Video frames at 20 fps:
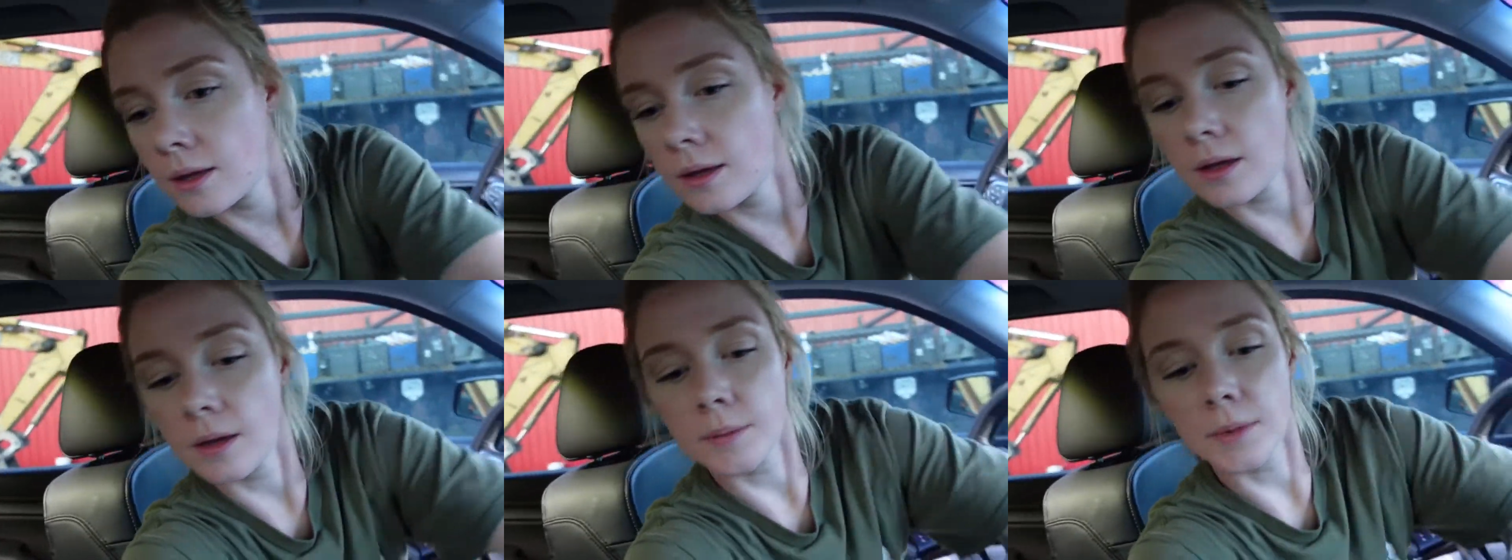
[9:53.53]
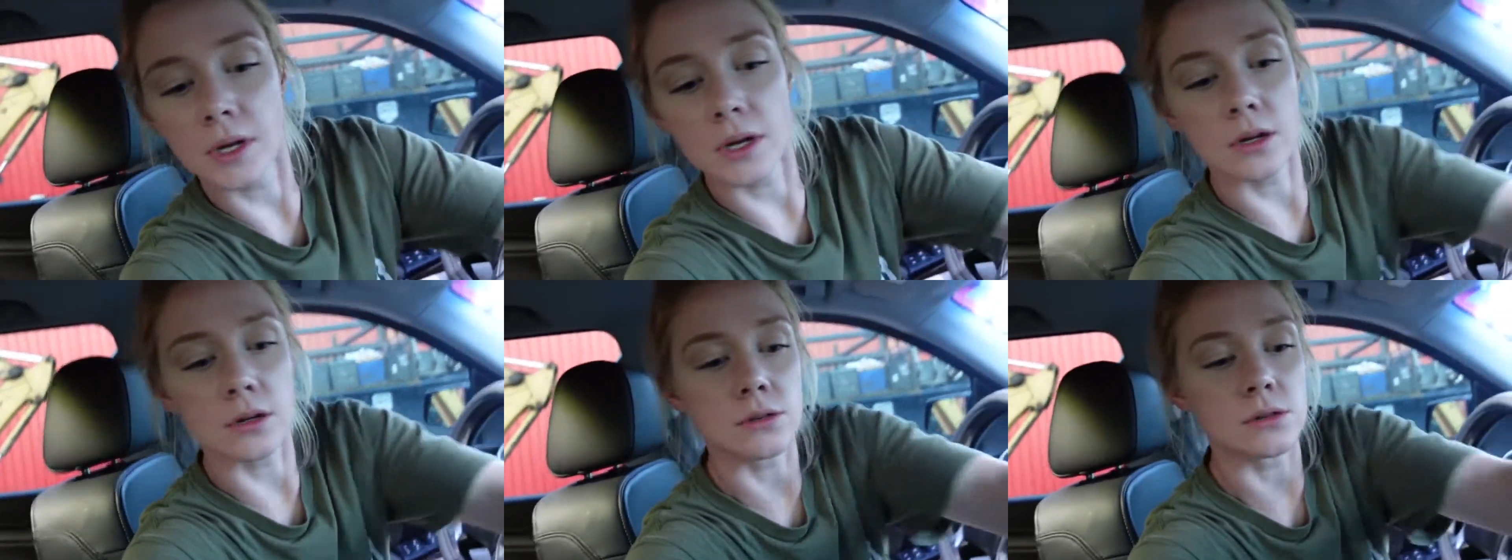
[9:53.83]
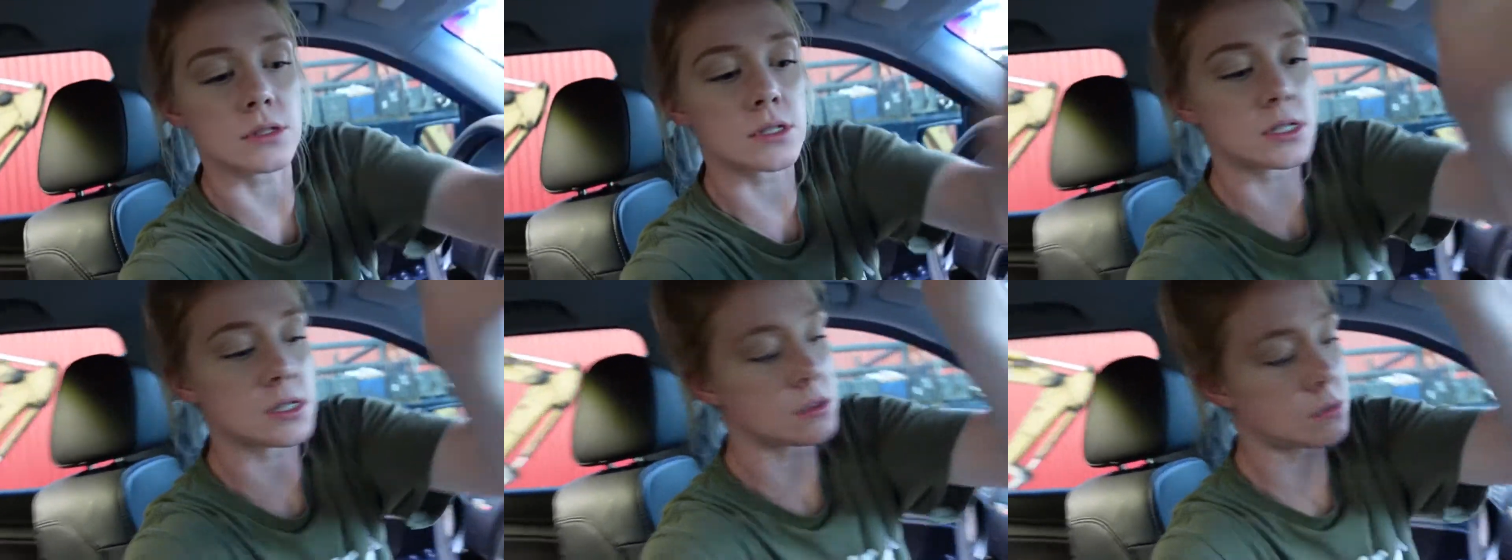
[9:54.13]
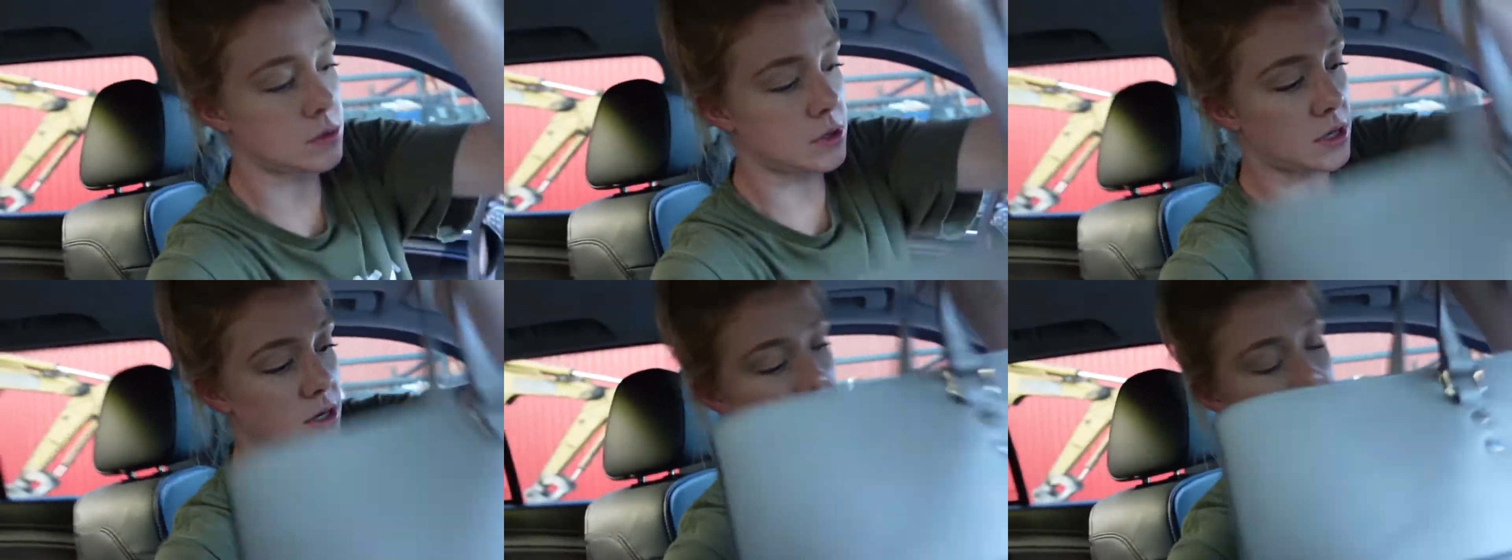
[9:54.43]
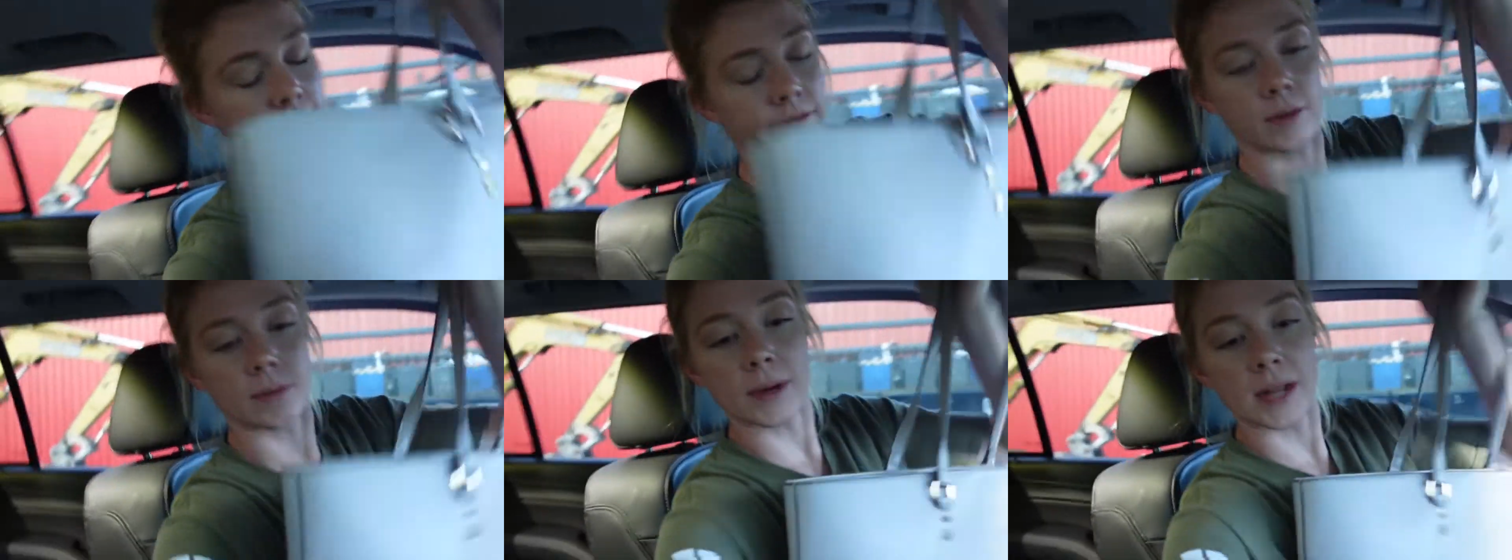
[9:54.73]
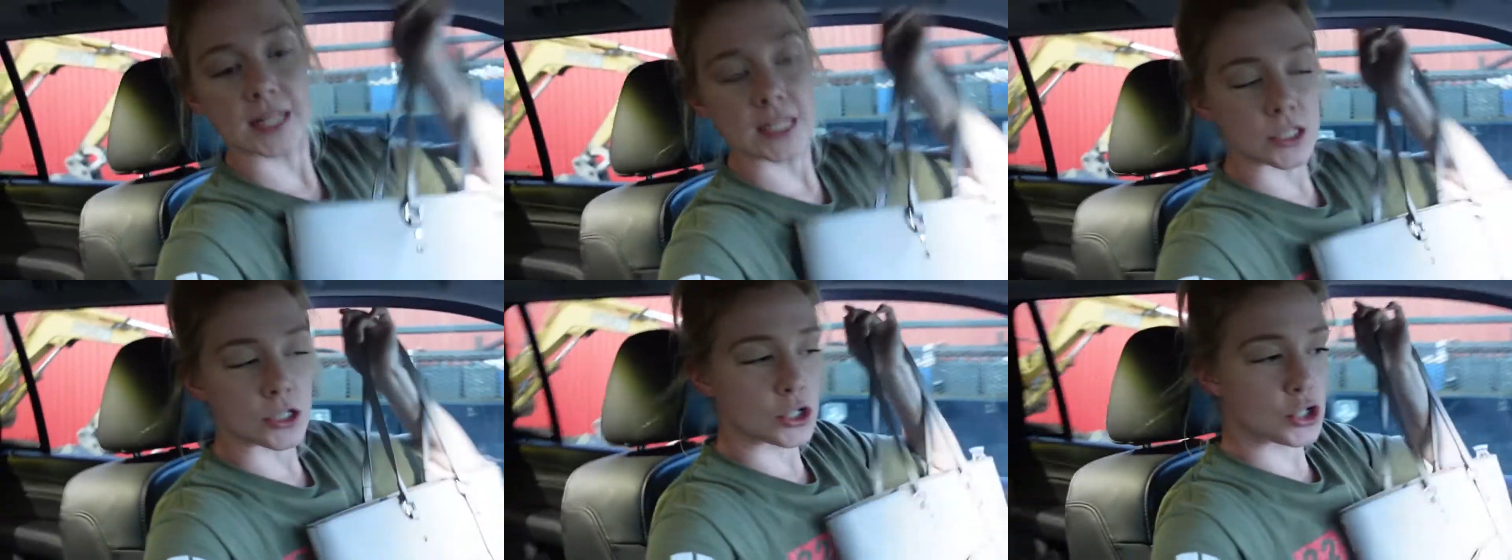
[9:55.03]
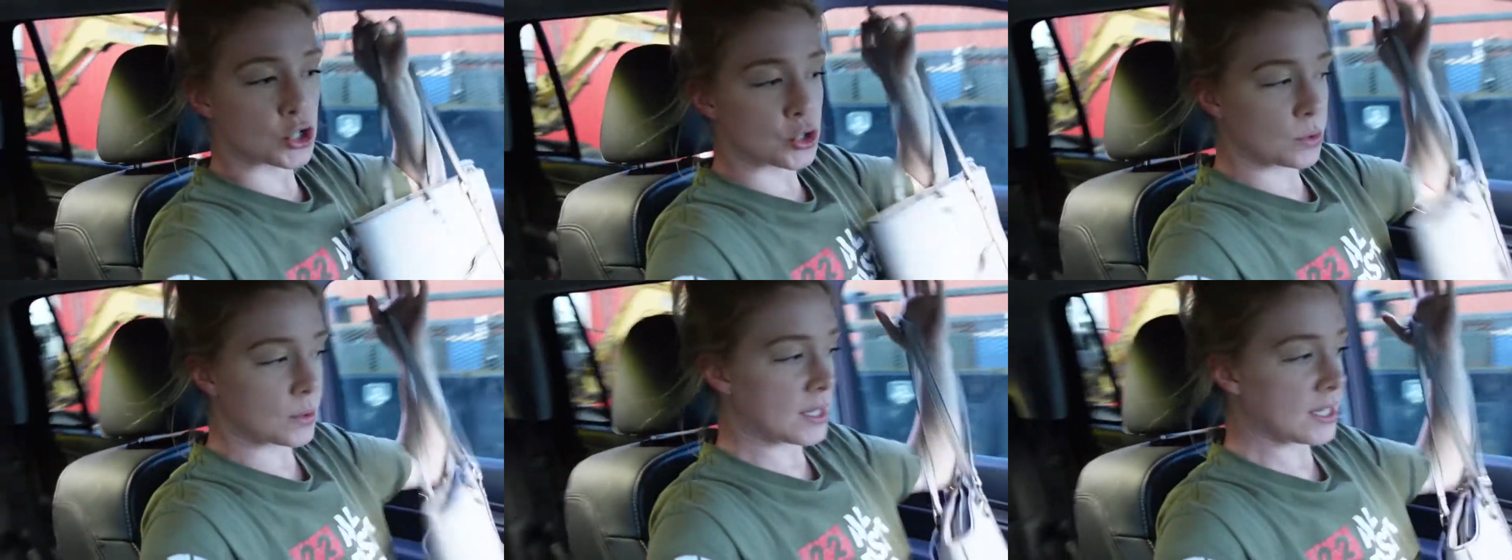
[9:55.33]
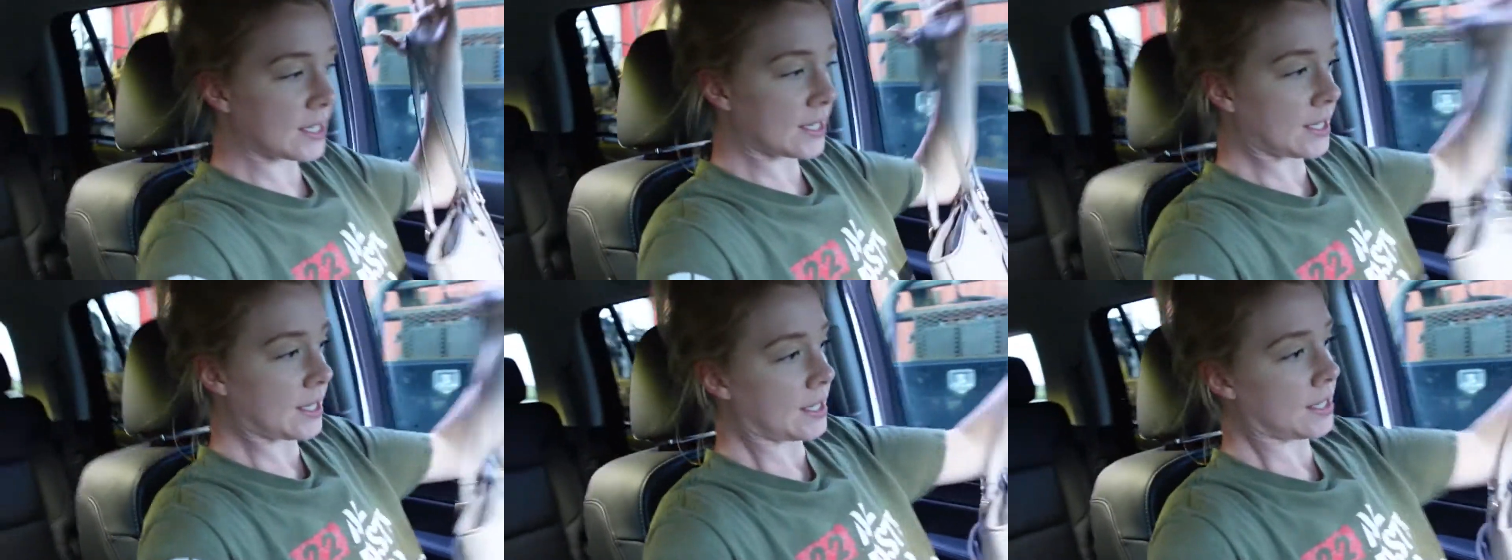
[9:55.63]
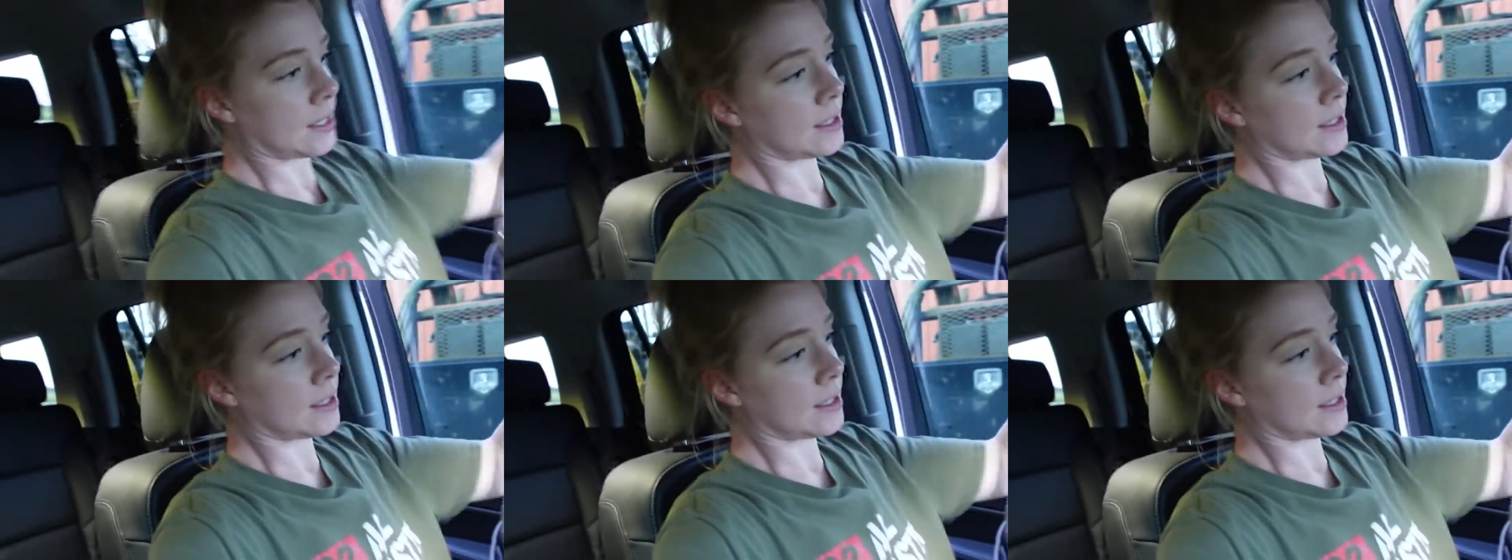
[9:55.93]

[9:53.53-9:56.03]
I'm gonna go see what everybody's doing.